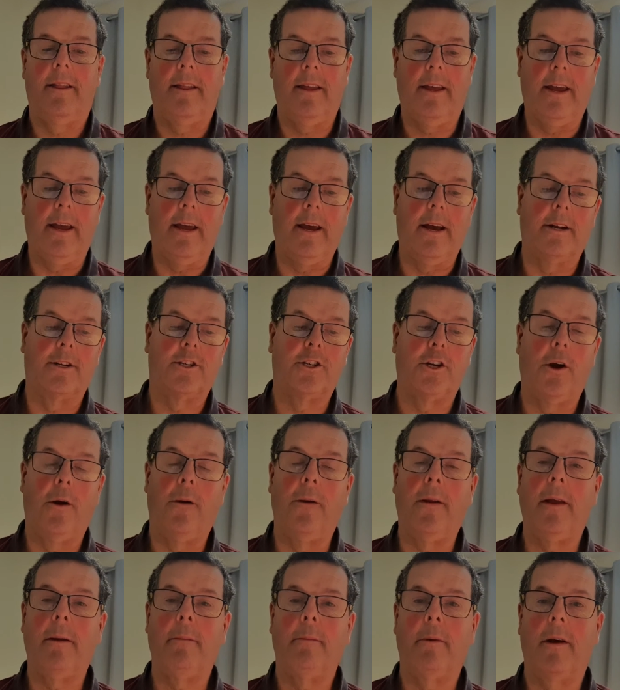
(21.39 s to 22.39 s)
the
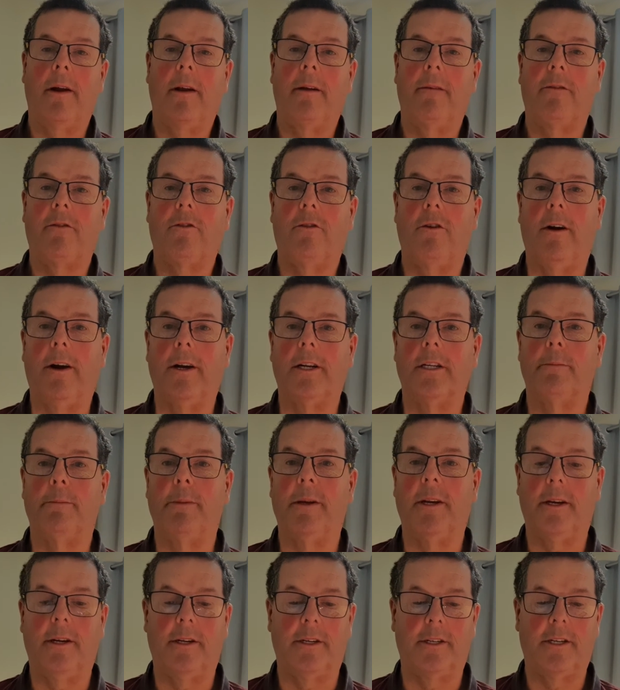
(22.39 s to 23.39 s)
atoning blood of Christ
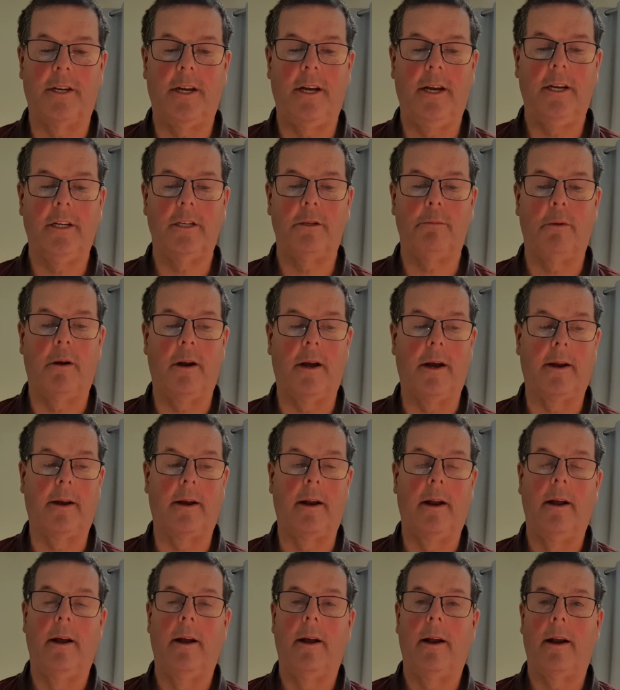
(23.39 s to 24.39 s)
because his blood